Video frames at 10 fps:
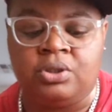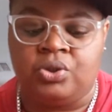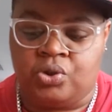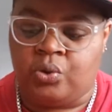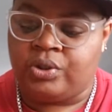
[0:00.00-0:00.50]

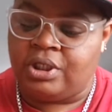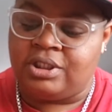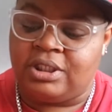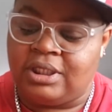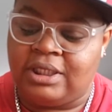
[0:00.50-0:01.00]
so it
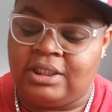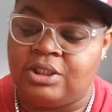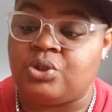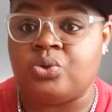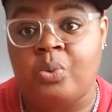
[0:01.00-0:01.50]
doesn't need,
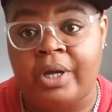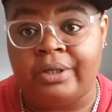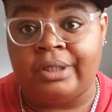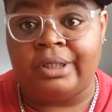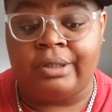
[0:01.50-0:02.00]
this is why you
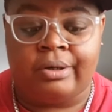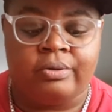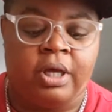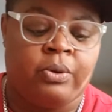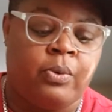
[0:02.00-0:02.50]
didn't need a whole
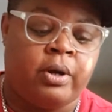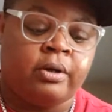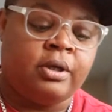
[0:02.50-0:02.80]
lot of water.